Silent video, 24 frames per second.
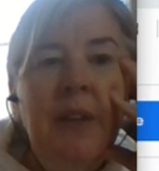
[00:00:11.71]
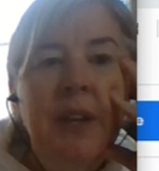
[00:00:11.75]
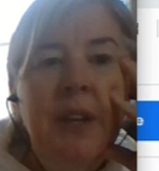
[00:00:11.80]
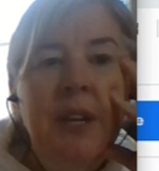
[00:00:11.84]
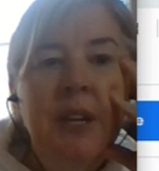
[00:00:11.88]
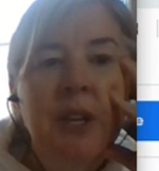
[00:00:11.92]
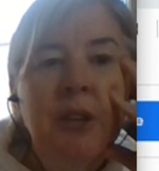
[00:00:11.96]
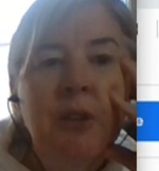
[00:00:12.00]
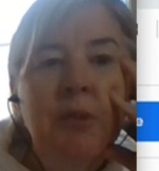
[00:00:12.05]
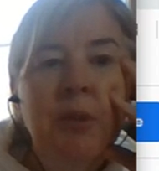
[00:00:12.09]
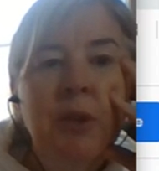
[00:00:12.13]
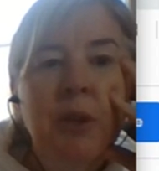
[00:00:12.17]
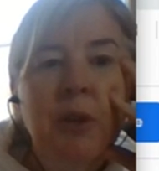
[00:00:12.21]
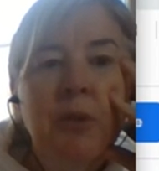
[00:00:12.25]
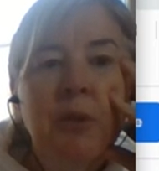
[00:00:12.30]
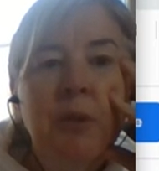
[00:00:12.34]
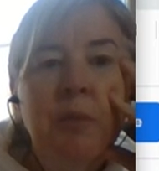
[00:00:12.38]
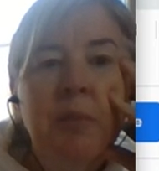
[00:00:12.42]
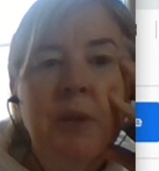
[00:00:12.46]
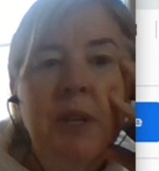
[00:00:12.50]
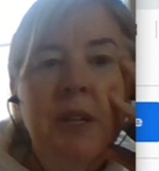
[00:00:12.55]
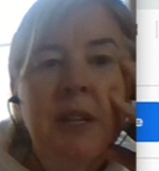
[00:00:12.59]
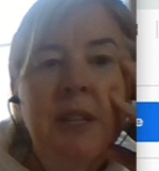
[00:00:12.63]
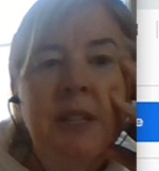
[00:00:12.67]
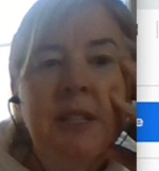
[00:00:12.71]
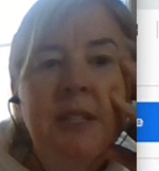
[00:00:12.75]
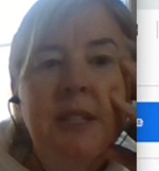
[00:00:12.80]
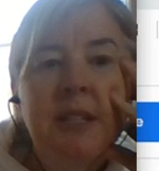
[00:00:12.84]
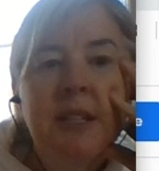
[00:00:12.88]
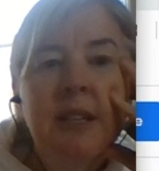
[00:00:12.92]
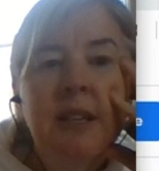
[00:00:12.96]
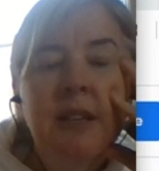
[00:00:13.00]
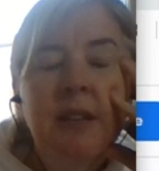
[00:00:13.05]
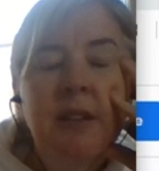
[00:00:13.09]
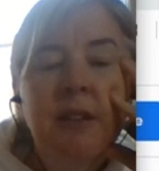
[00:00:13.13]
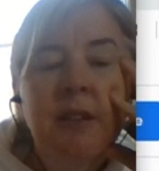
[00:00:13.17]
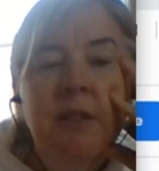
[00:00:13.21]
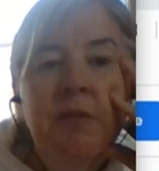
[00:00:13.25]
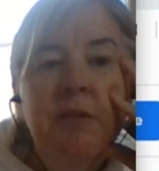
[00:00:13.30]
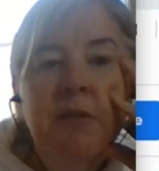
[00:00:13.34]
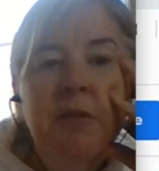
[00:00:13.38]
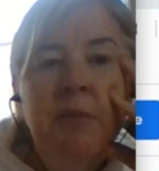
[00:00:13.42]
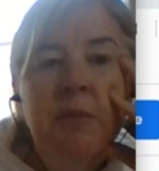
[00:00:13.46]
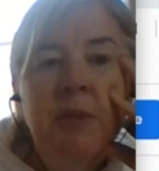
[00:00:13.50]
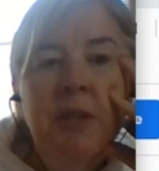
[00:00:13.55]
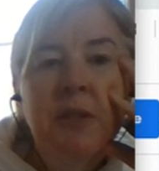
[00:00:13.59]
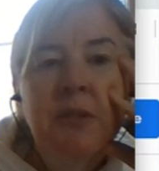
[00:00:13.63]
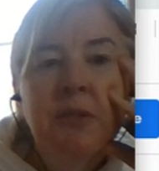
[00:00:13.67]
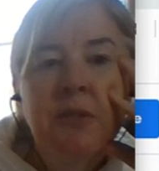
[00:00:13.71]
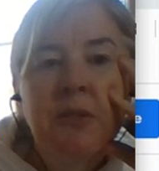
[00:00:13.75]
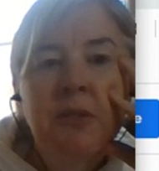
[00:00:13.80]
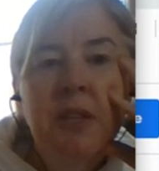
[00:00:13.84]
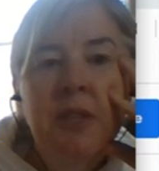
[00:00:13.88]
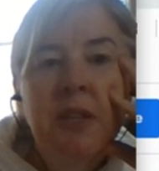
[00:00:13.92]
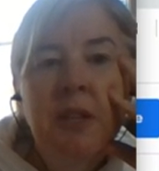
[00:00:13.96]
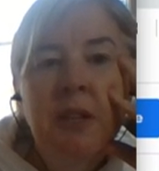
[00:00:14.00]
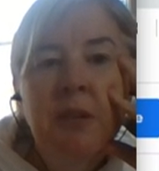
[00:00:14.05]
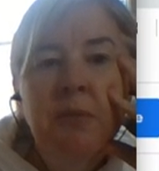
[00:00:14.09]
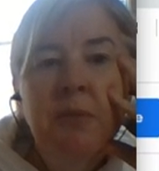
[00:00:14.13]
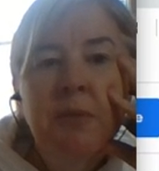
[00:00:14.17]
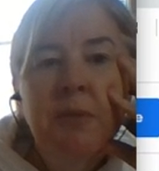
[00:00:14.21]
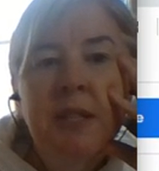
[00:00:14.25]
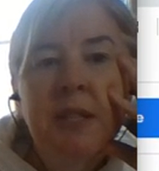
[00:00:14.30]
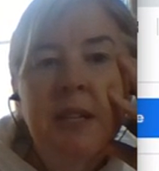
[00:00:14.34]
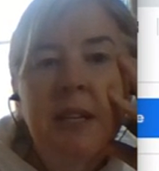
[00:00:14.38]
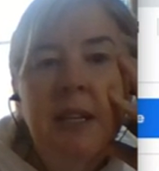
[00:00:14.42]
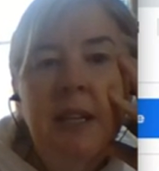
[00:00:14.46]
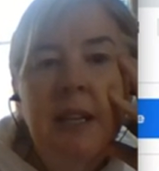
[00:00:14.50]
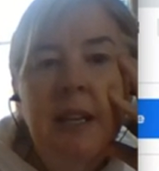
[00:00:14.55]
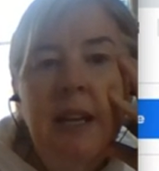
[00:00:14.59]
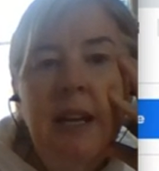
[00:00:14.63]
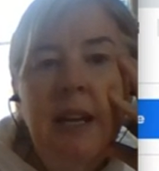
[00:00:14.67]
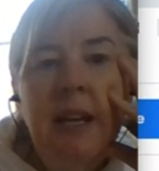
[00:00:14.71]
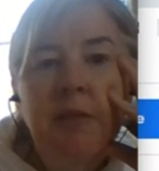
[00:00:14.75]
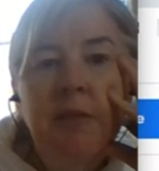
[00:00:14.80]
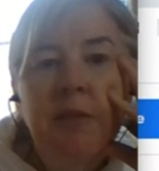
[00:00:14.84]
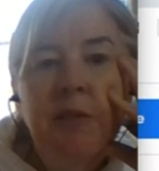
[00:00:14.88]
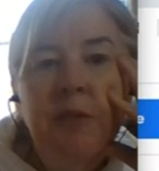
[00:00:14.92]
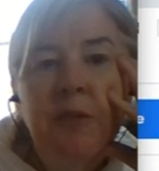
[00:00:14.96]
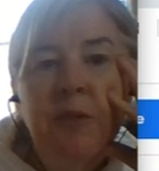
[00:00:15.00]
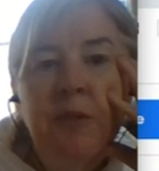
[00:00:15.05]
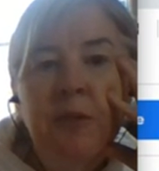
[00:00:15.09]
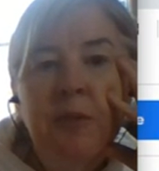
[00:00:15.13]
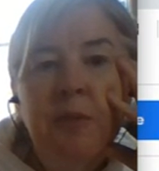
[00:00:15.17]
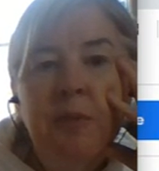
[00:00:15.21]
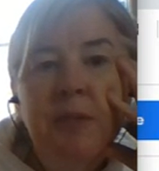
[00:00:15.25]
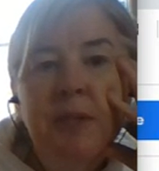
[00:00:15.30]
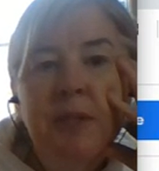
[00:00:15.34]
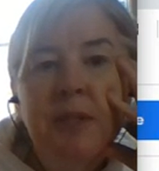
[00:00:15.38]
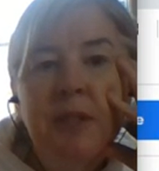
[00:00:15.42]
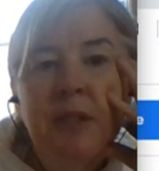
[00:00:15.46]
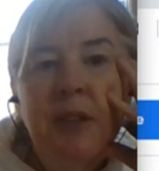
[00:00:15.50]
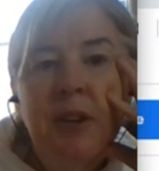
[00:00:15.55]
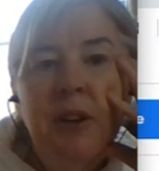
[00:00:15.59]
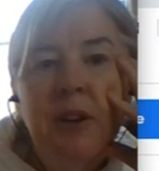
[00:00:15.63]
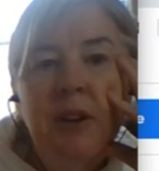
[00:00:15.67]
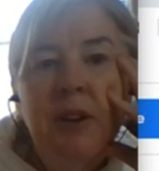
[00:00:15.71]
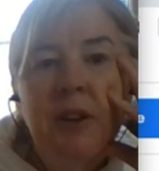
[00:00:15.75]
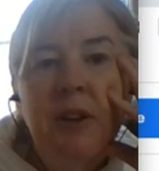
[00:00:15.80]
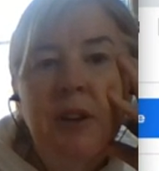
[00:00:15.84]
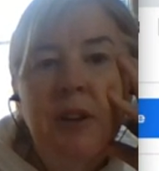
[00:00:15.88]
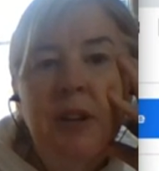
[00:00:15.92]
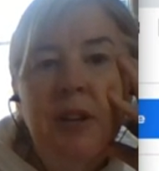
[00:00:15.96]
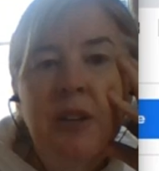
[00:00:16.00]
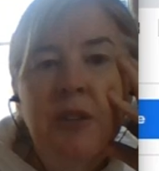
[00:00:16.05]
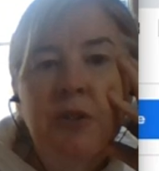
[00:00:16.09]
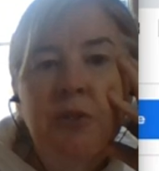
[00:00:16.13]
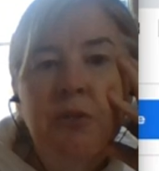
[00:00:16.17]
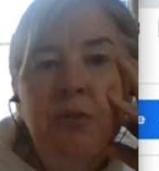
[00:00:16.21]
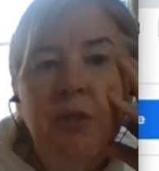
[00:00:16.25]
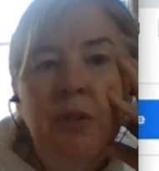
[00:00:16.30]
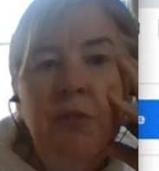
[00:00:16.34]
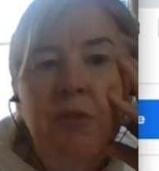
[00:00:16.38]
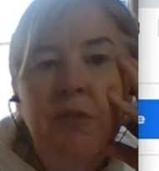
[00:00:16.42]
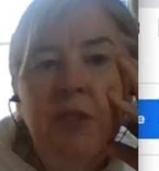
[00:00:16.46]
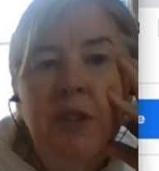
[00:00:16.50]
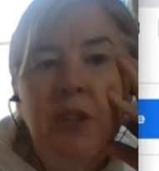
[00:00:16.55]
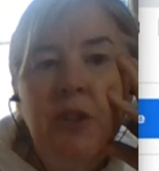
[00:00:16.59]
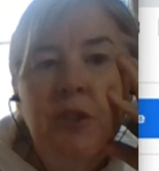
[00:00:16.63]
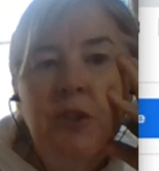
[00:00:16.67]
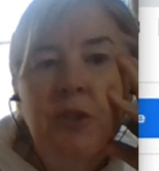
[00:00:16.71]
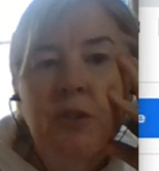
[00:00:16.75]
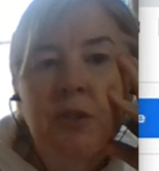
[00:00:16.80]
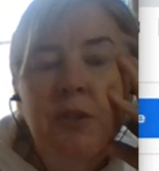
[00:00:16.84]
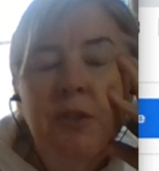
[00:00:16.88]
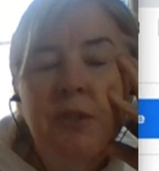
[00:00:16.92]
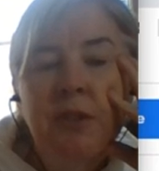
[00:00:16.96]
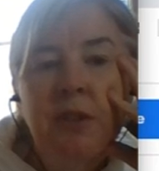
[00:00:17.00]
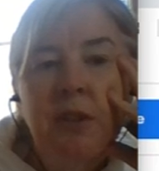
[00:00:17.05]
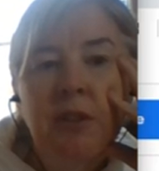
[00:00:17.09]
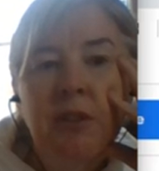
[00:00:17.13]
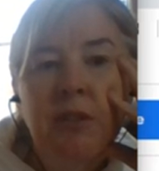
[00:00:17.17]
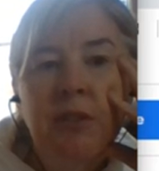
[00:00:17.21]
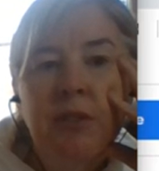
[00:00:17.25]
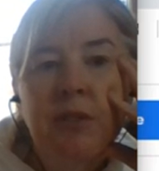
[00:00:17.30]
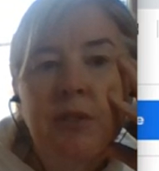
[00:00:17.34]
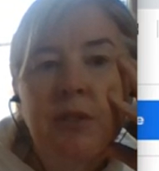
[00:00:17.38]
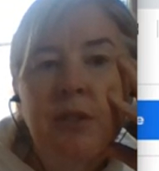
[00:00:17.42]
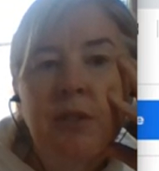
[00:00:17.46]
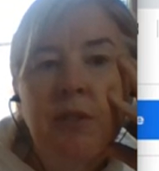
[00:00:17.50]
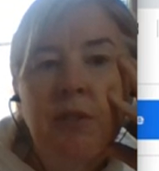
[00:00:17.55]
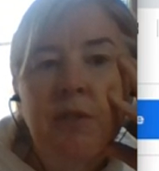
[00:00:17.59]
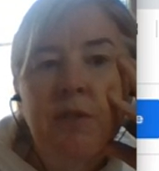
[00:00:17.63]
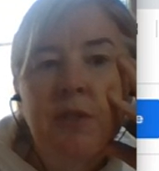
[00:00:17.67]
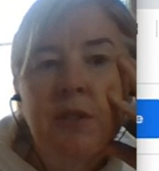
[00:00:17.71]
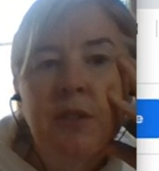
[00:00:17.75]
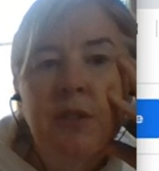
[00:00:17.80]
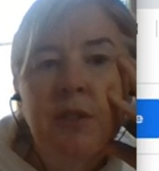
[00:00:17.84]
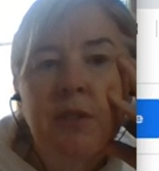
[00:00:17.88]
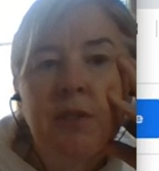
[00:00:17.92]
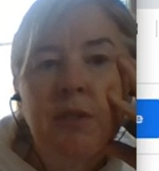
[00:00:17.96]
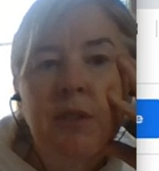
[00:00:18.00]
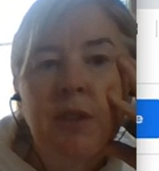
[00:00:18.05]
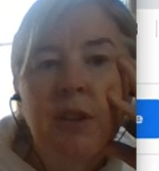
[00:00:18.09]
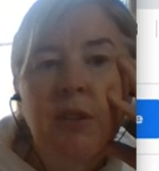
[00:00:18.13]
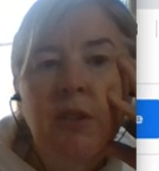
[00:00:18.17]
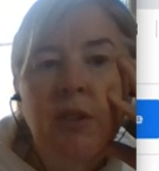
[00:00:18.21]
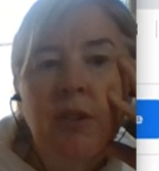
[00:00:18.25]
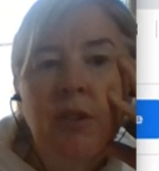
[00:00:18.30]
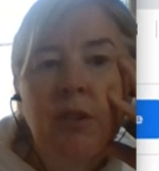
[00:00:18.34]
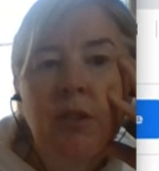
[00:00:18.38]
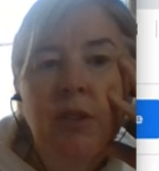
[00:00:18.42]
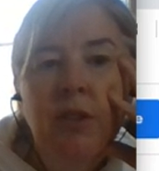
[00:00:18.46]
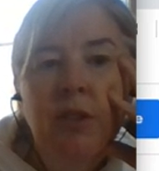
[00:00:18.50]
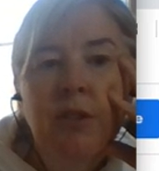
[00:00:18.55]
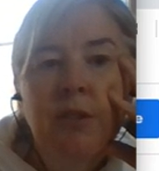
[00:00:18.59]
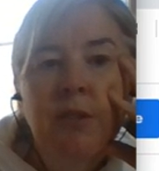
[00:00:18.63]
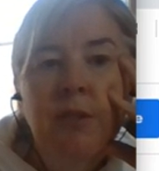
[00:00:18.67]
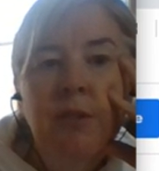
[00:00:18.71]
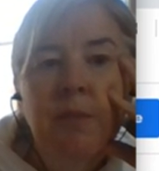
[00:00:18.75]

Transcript: Here we go. The big idea from yesterday was that landforms are natural features on the surface of the earth.